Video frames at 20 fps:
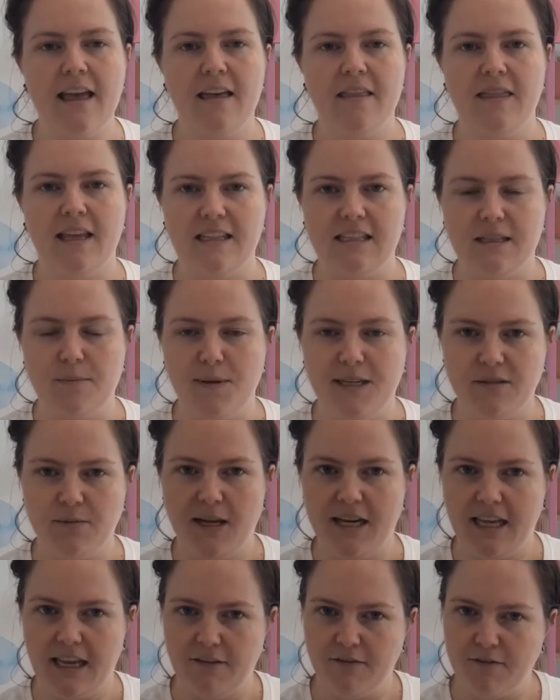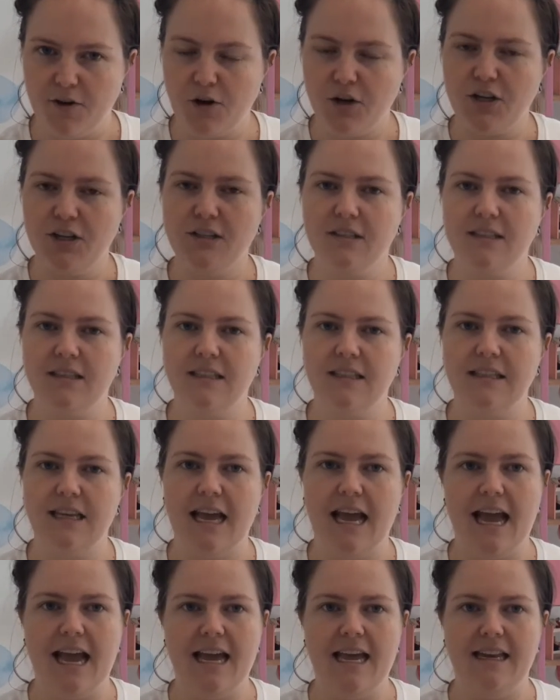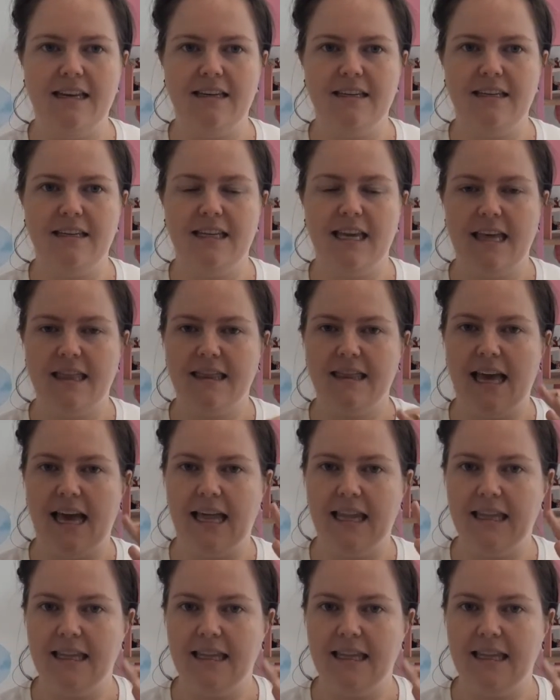That's the best way to get focus and get that